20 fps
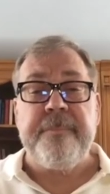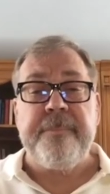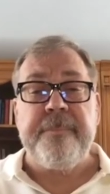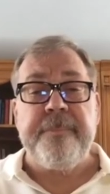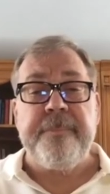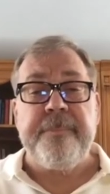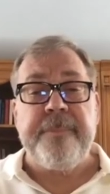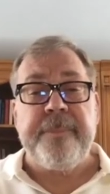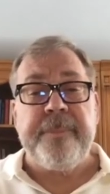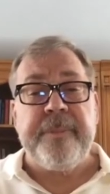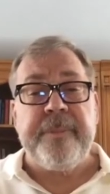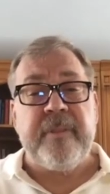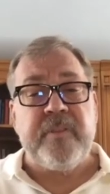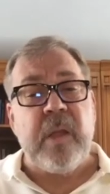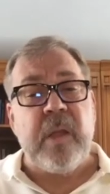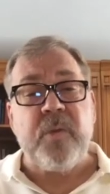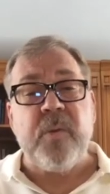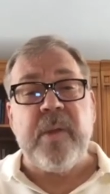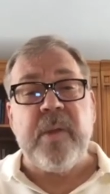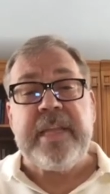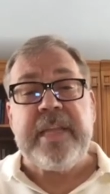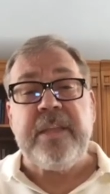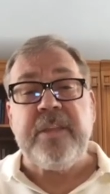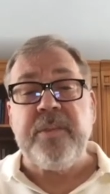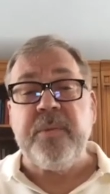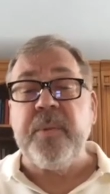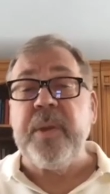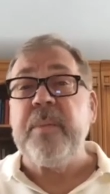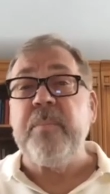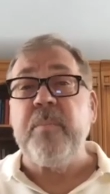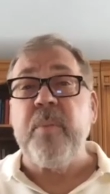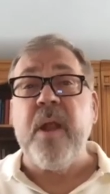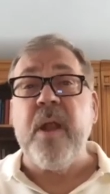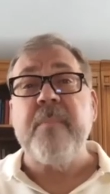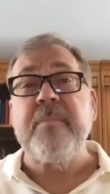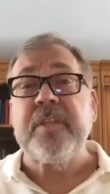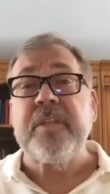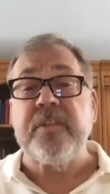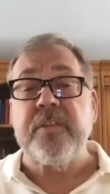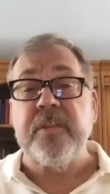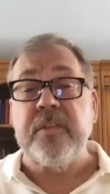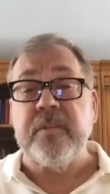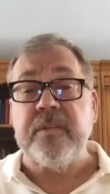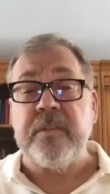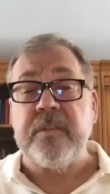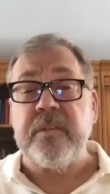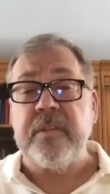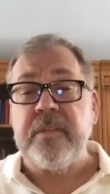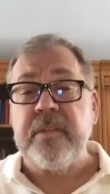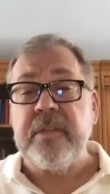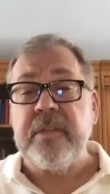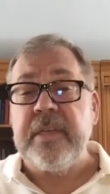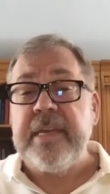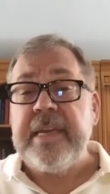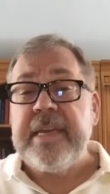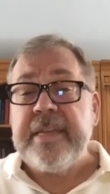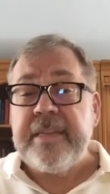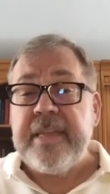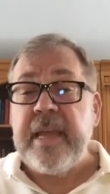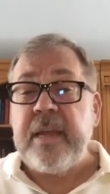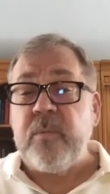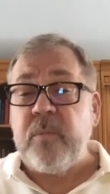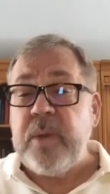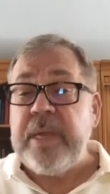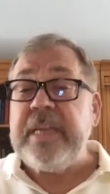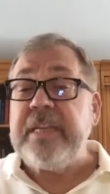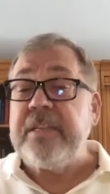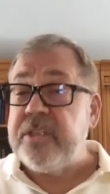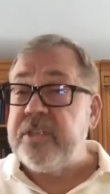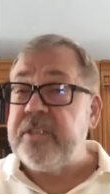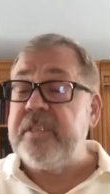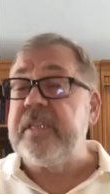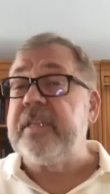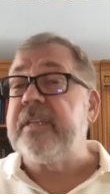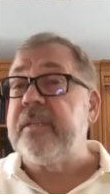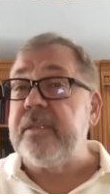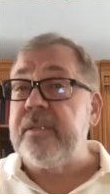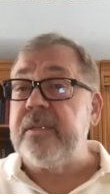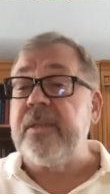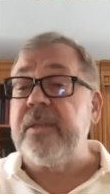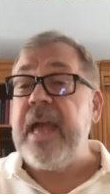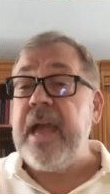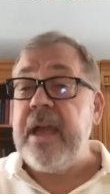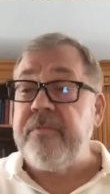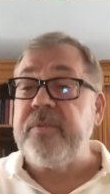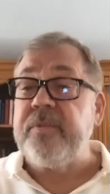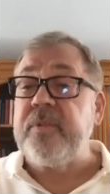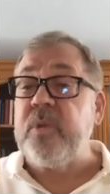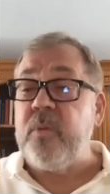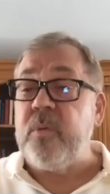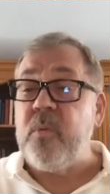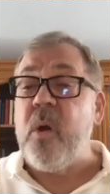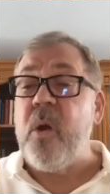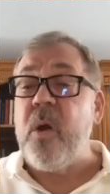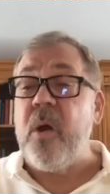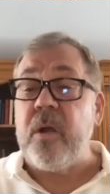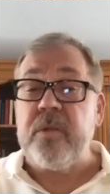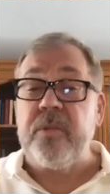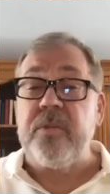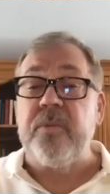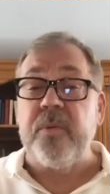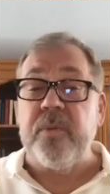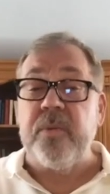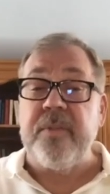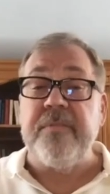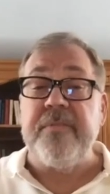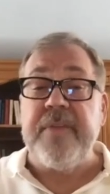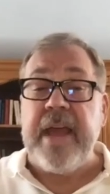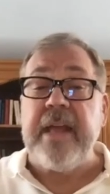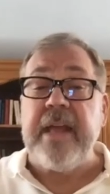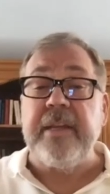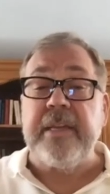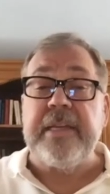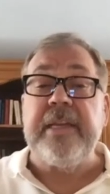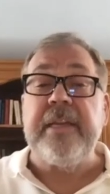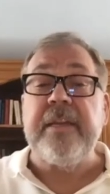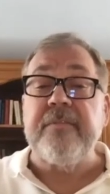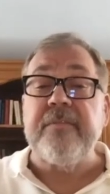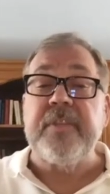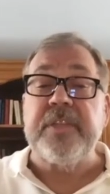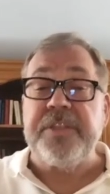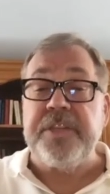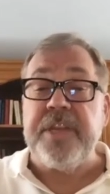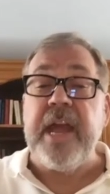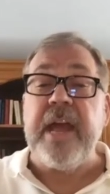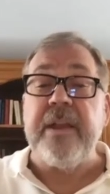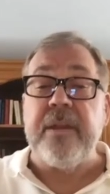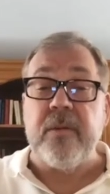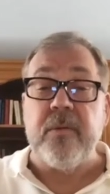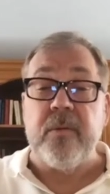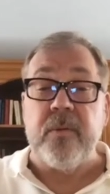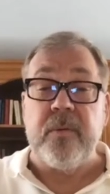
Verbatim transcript: Psalm 23 promises that we still have to walk through the valley of the shadow.